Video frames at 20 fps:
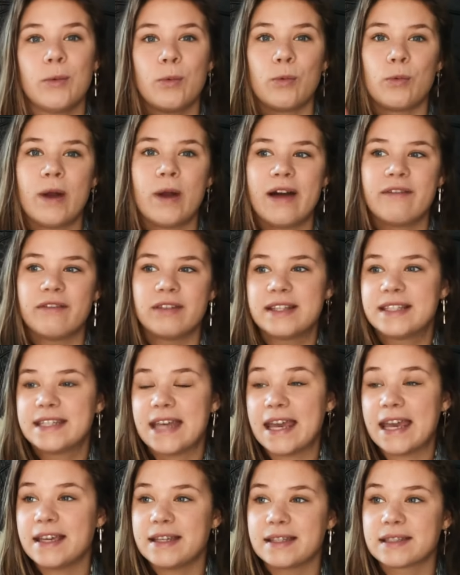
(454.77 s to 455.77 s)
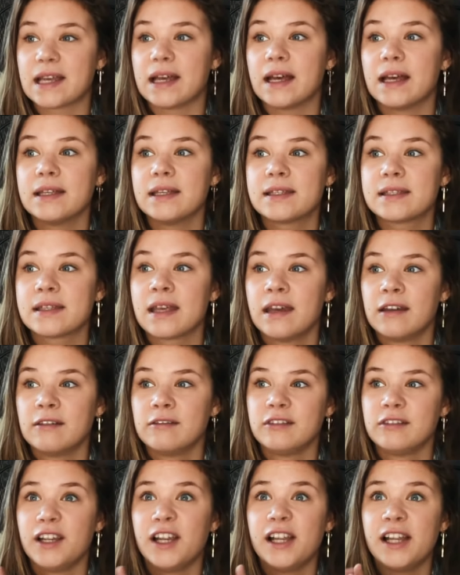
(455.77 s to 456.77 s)
wherever it takes us,
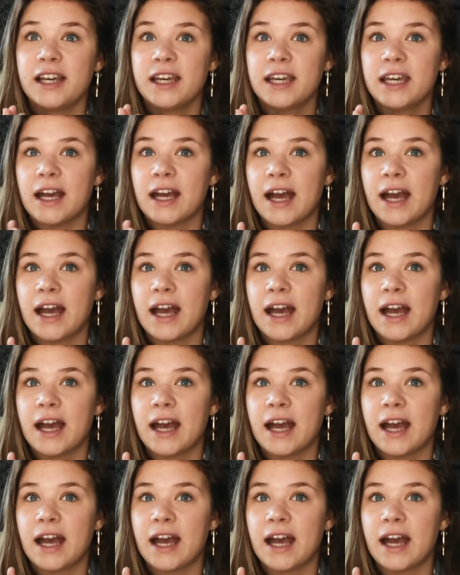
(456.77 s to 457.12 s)
really.